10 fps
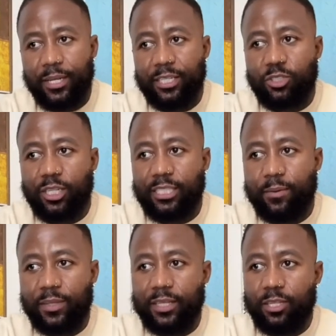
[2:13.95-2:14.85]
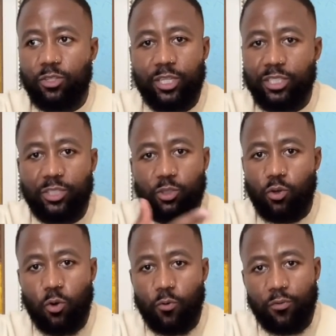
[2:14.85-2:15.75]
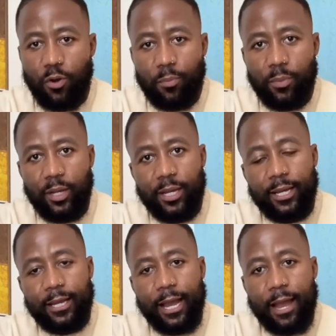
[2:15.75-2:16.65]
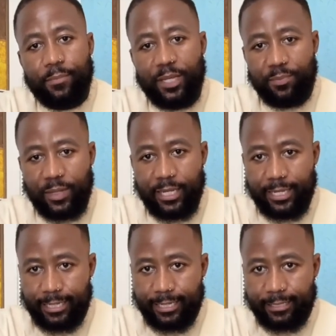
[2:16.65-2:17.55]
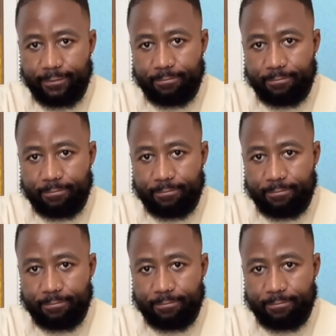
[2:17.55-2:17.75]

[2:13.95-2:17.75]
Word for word: it's not something that you can just grow from um, immediately.